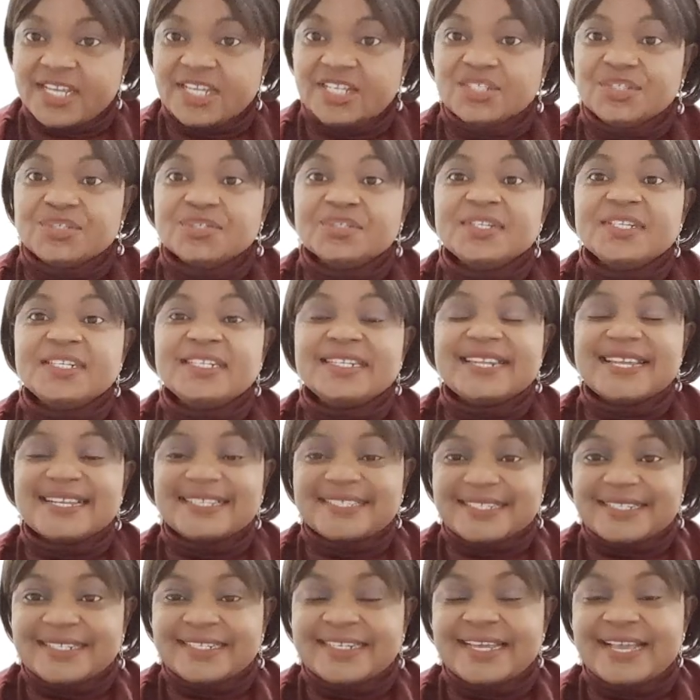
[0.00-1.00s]
You
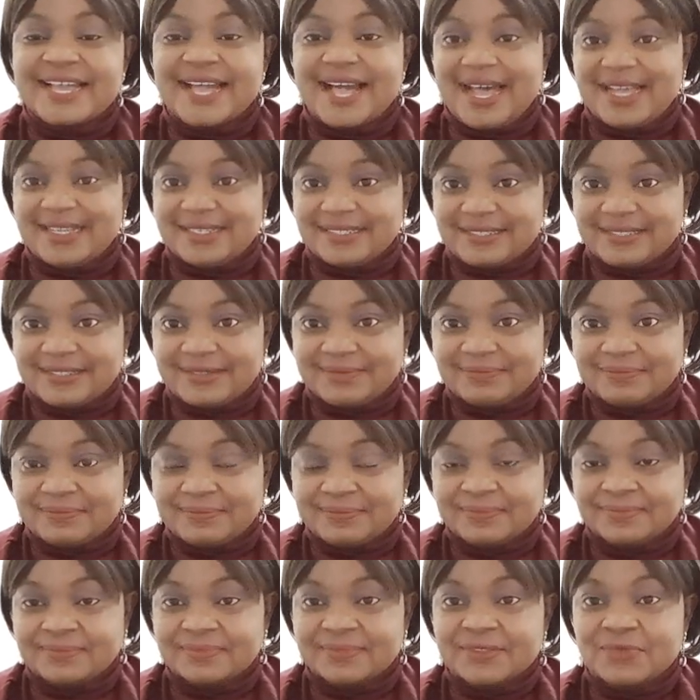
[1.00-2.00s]
need the CAS.
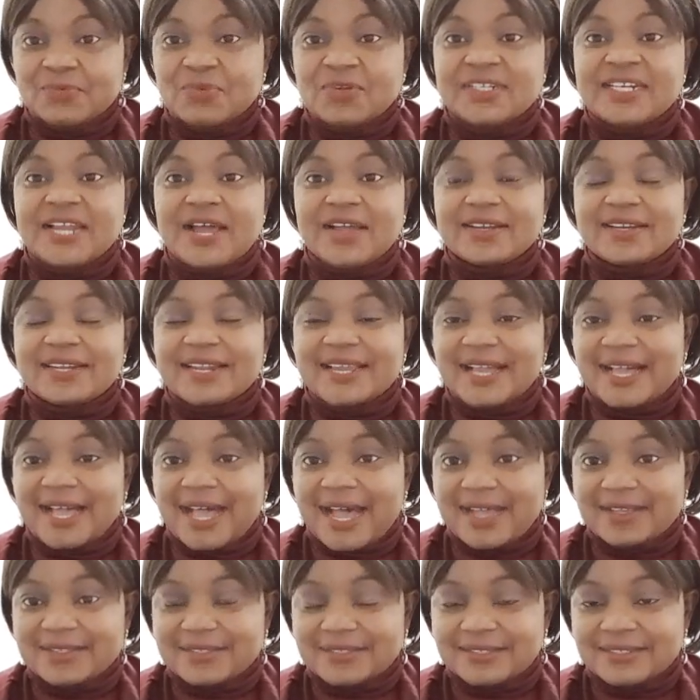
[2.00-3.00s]
Without the
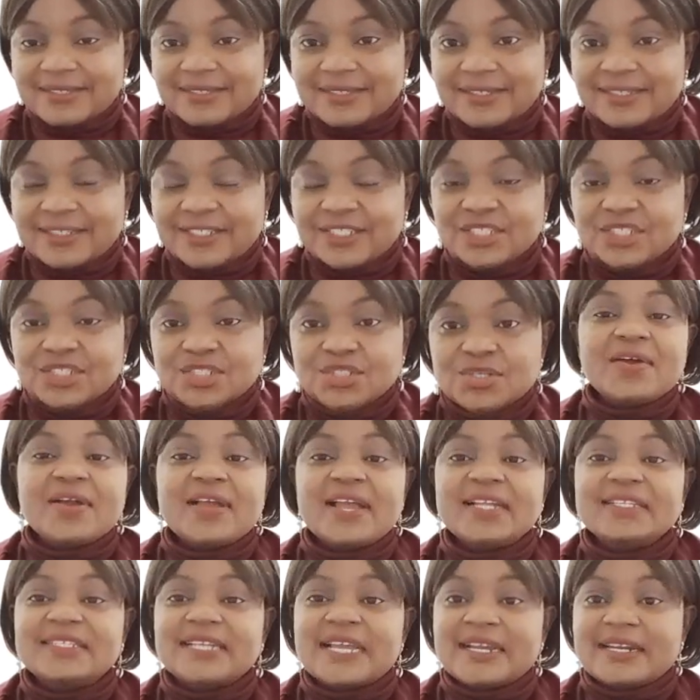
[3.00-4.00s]
CAS, you don't
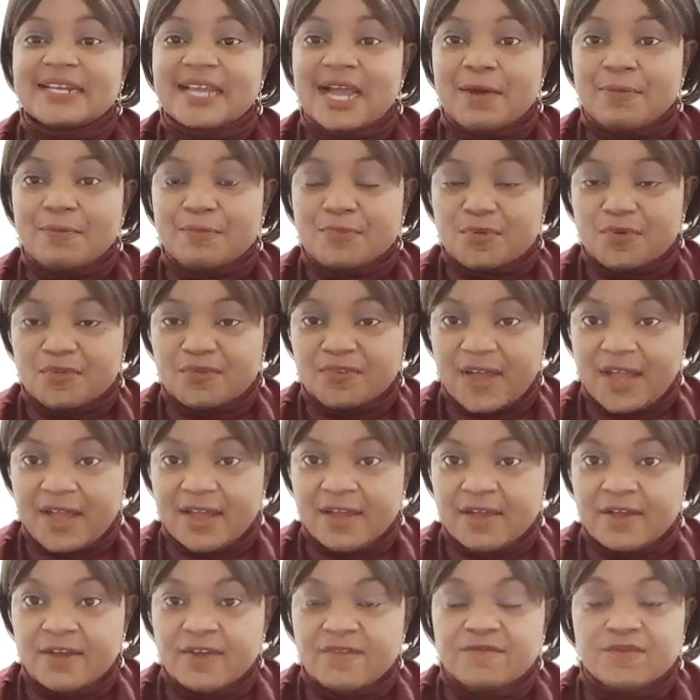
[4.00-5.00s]
get any approval
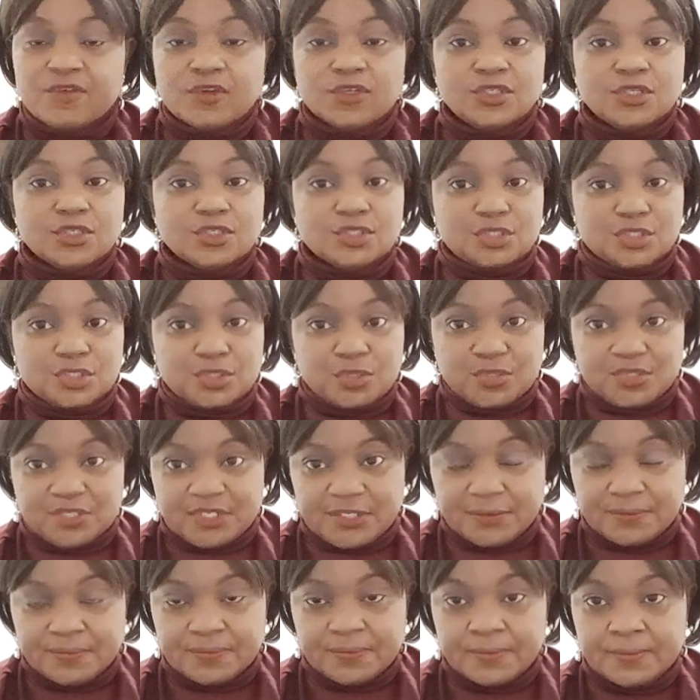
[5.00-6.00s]
for your
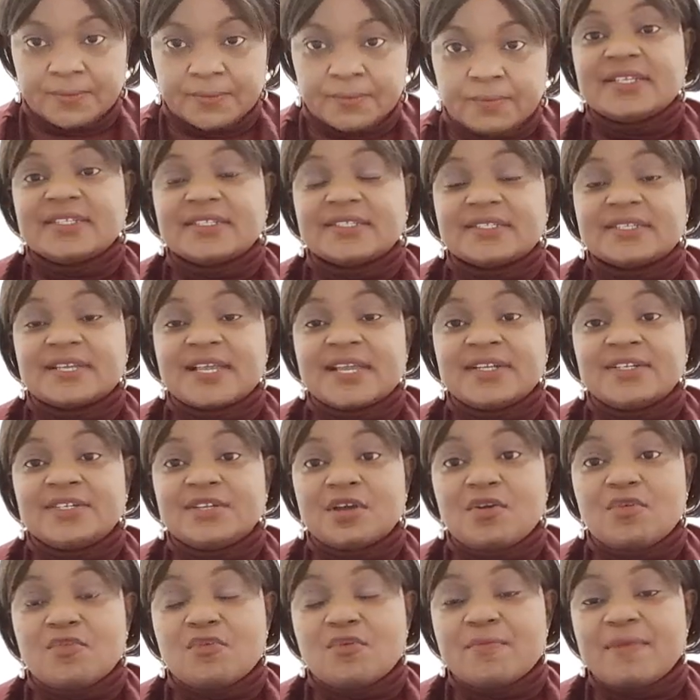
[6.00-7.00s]
study. It's a
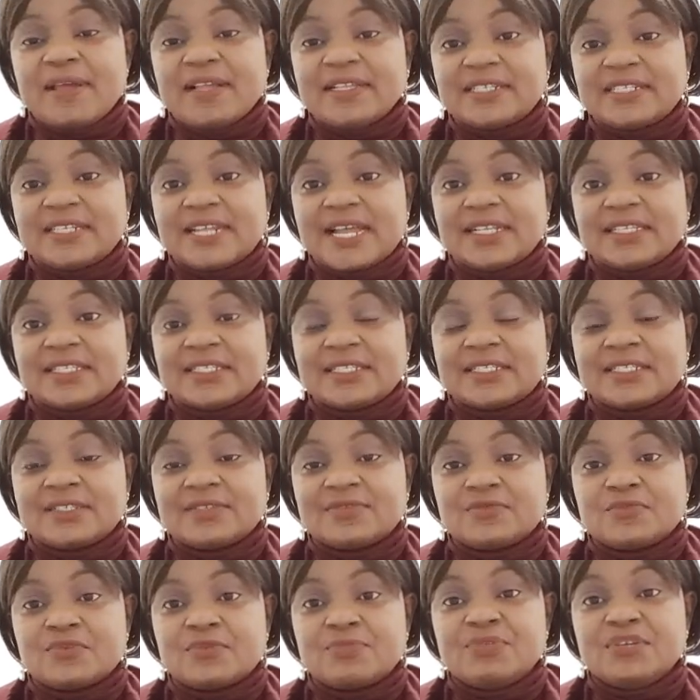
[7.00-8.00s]
document that
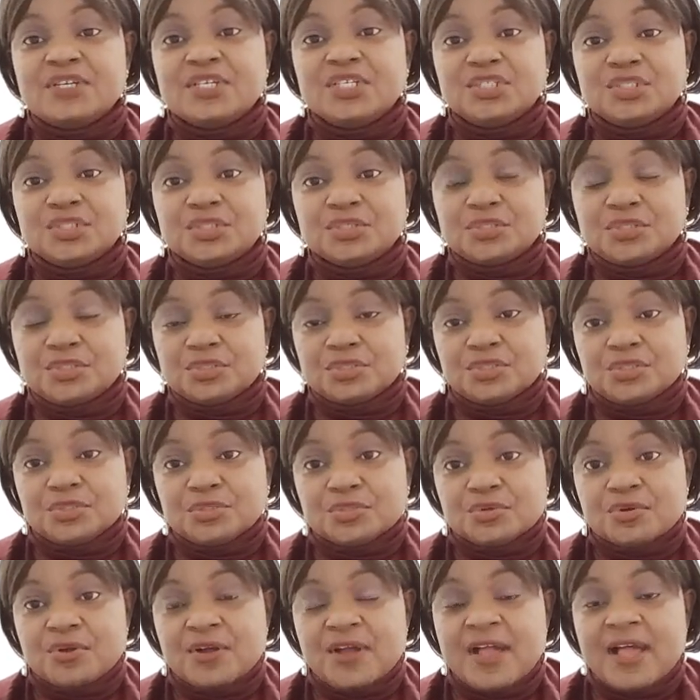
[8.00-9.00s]
will be issued to
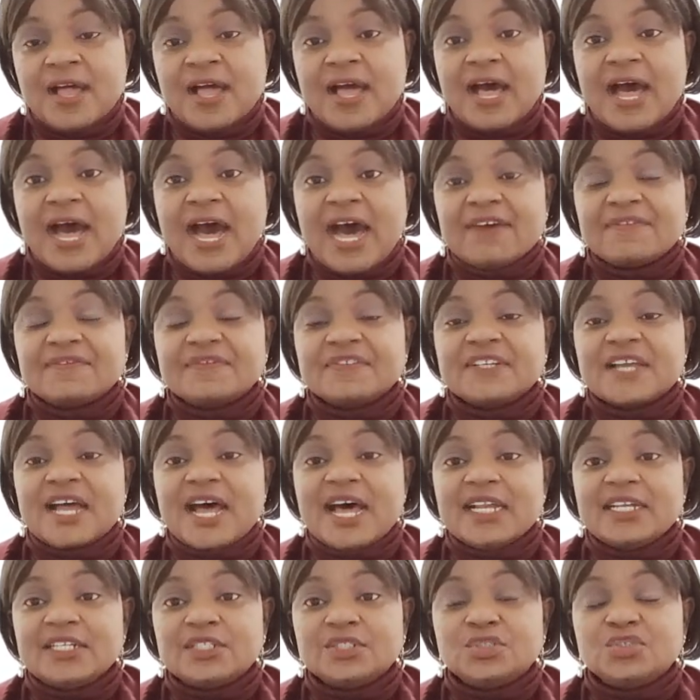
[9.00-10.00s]
you
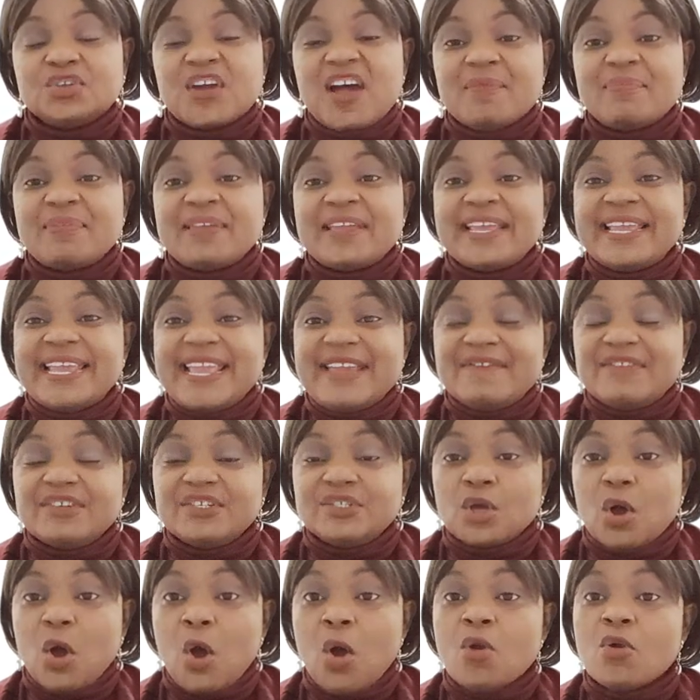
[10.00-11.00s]
after you have been given
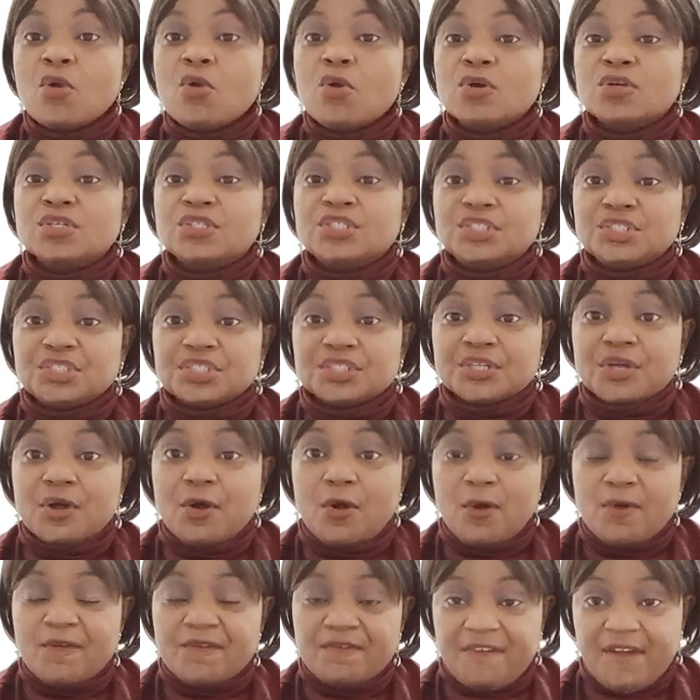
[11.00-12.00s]
your unconditional
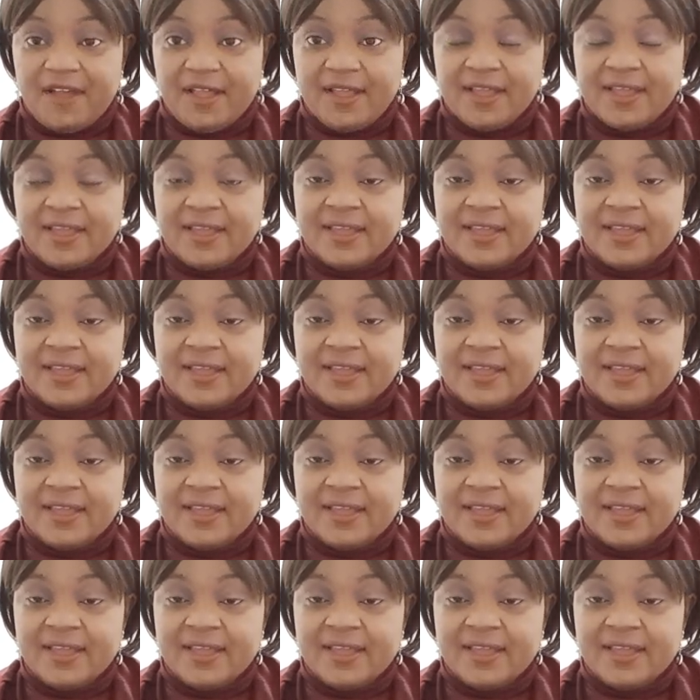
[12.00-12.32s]
offer.